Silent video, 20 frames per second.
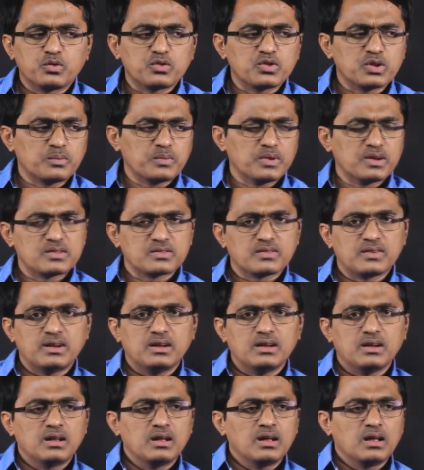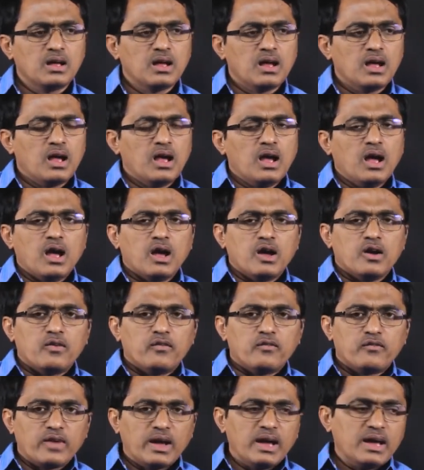2 sigma square,
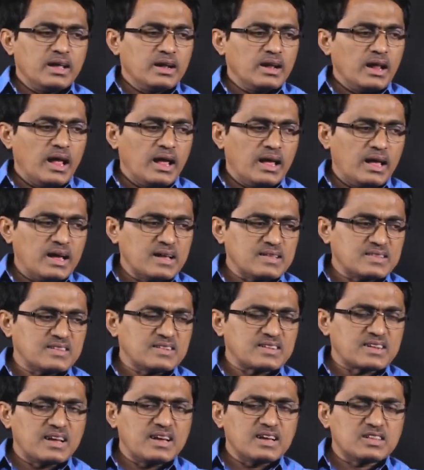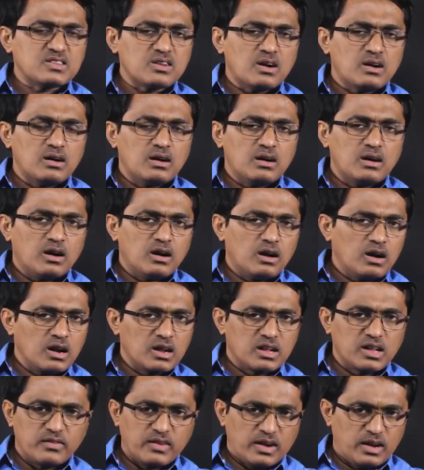where x takes
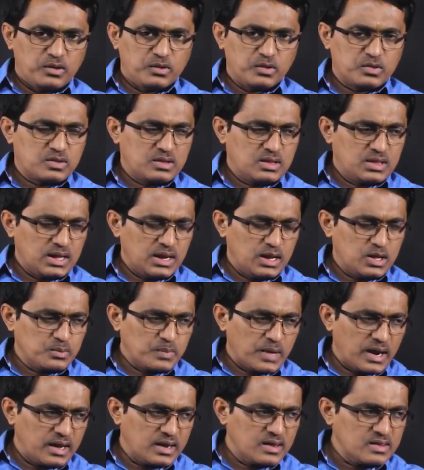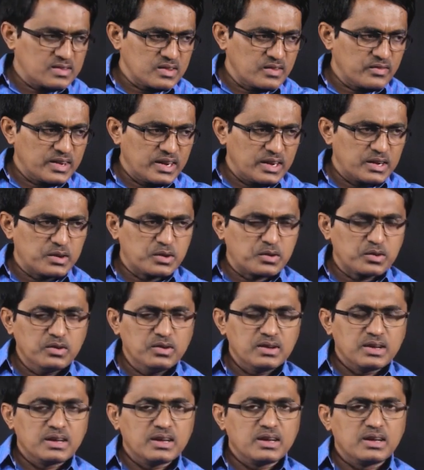all the values, that is minus infinity
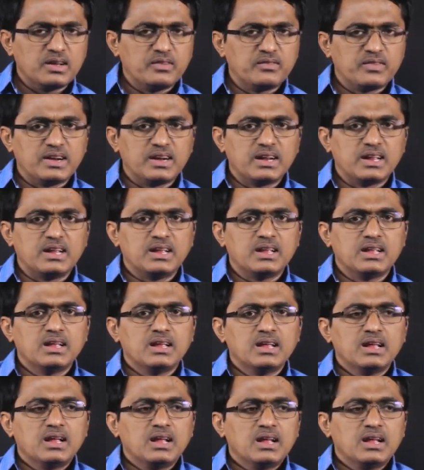to infinity,